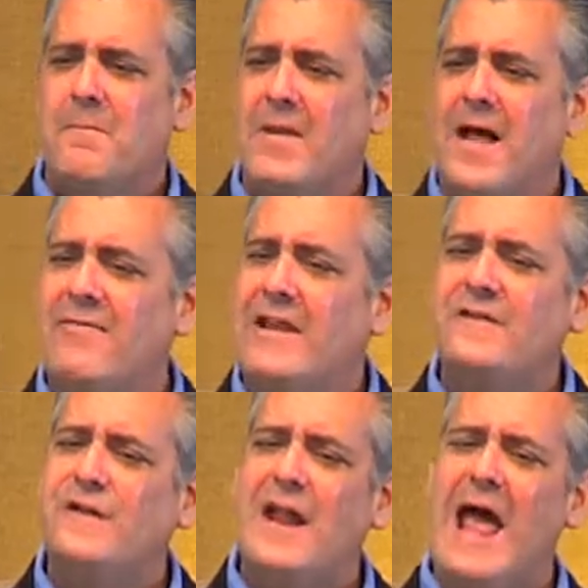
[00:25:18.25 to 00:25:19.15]
Beloved,
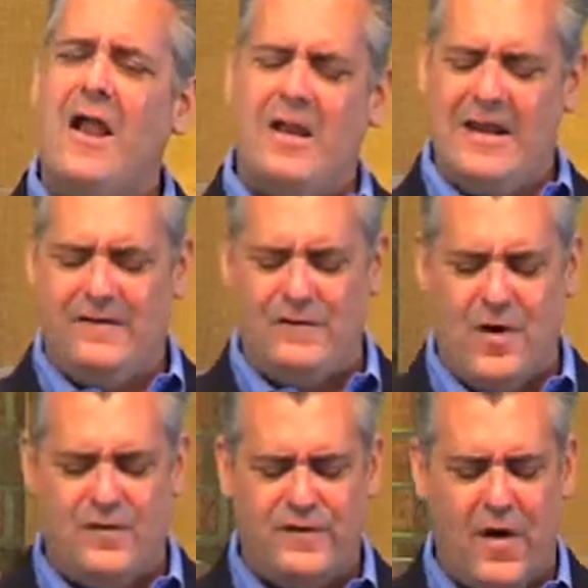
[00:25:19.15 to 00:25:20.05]
listen, hell is
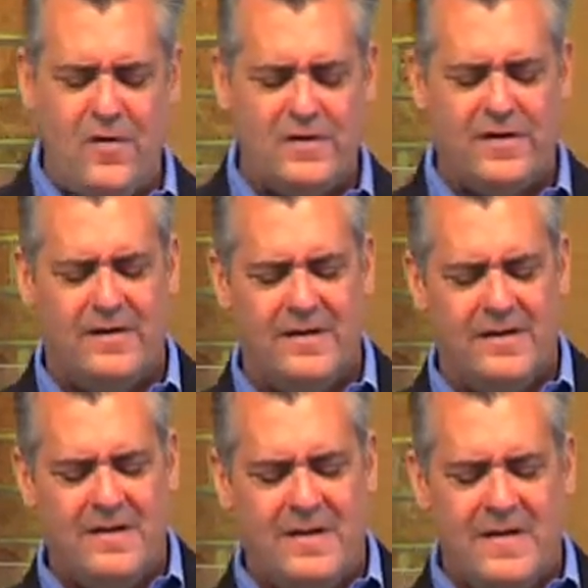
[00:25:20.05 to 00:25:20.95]
no joke.
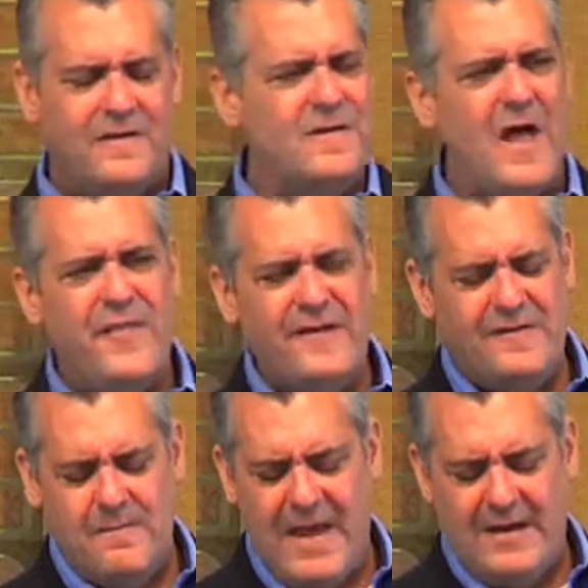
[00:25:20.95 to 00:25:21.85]
It's nothing
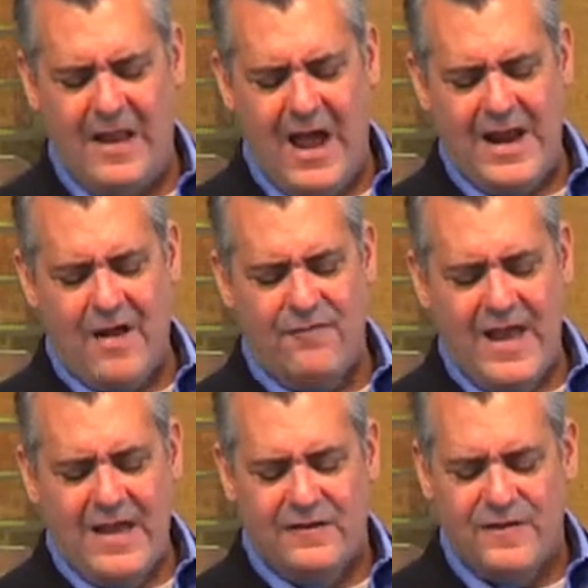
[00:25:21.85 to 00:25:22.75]
to make light of,
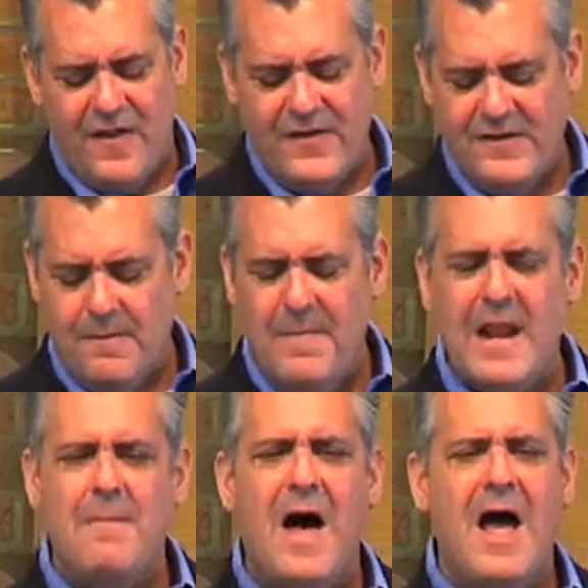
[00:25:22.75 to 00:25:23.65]
it's nothing to
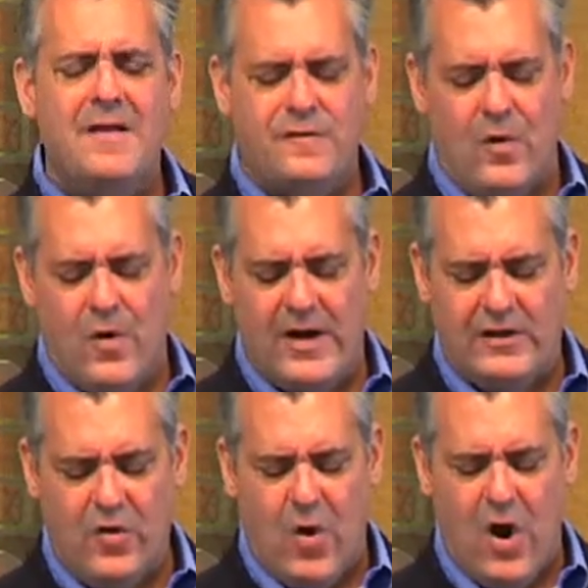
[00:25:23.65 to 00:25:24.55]
minimize or
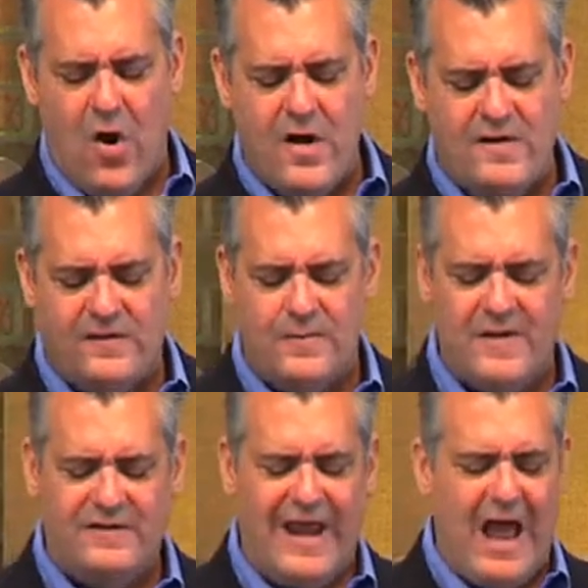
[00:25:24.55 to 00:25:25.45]
ignore or
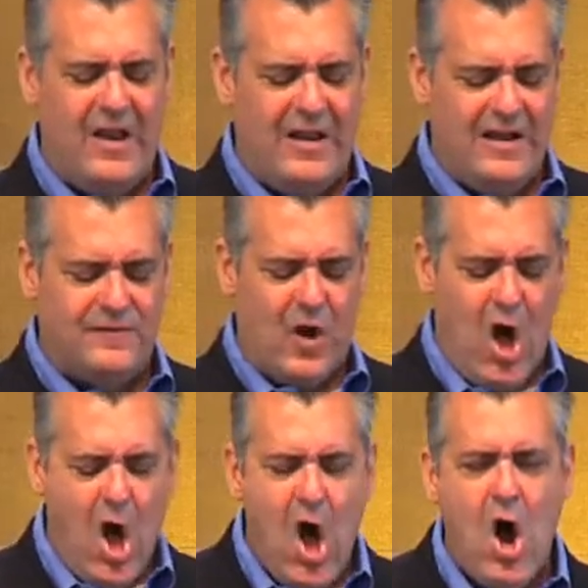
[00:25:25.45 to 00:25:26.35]
dismiss. Hell is a
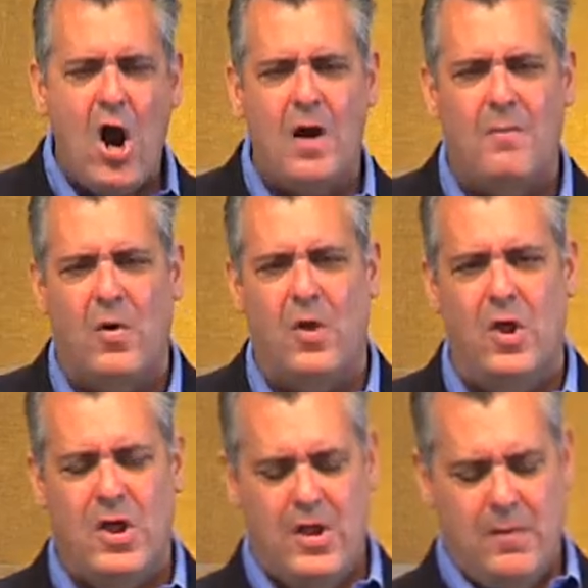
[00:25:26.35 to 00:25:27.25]
horrible
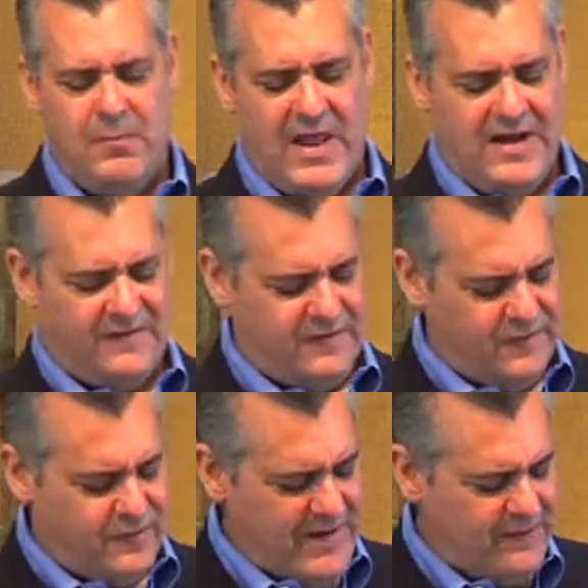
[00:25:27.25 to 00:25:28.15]
place.
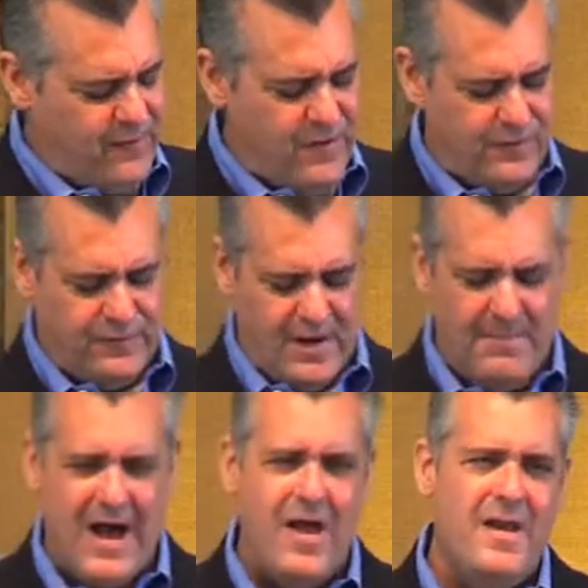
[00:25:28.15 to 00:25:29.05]
Three truths
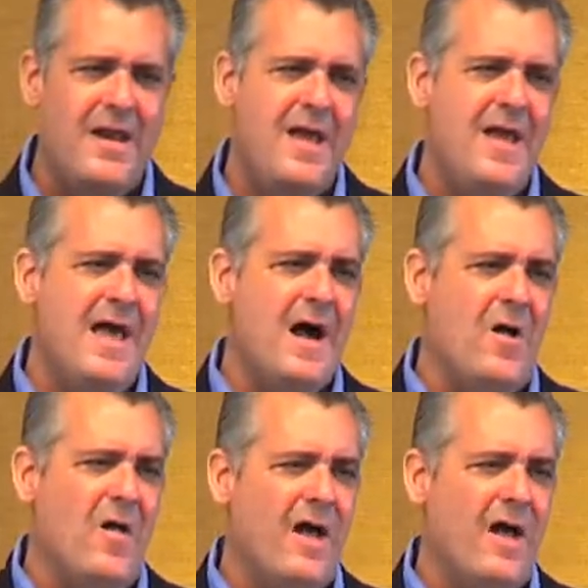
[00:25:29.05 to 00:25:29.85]
about hell.